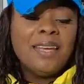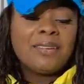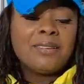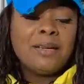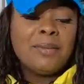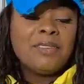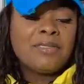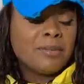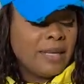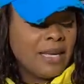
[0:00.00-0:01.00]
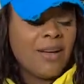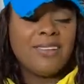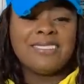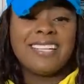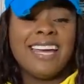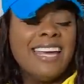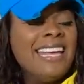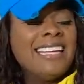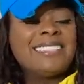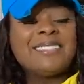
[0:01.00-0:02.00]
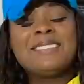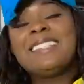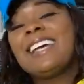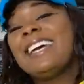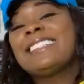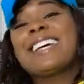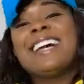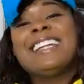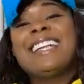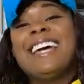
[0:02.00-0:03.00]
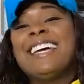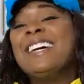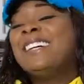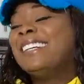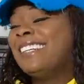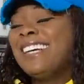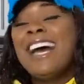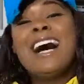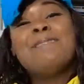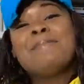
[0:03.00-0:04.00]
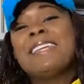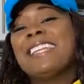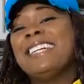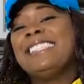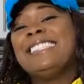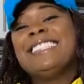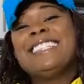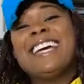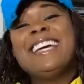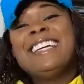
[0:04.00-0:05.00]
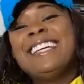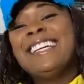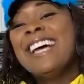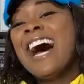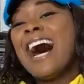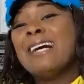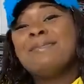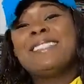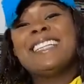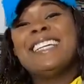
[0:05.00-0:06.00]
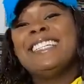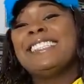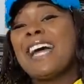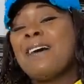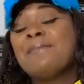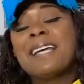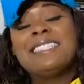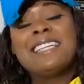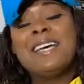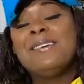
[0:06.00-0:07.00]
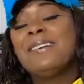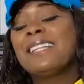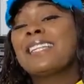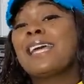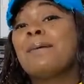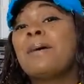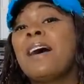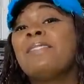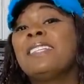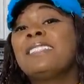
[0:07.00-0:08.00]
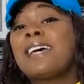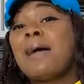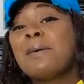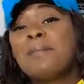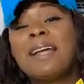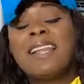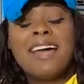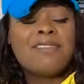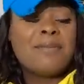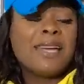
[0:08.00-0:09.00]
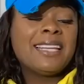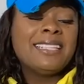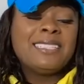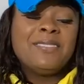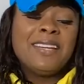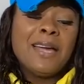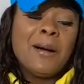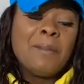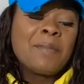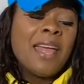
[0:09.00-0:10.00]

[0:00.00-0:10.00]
Creamy for me all day. So today is kind of like, I'm being lazy today. I'm sitting down, but I tell you one thing, I'm having the time of my life making this video.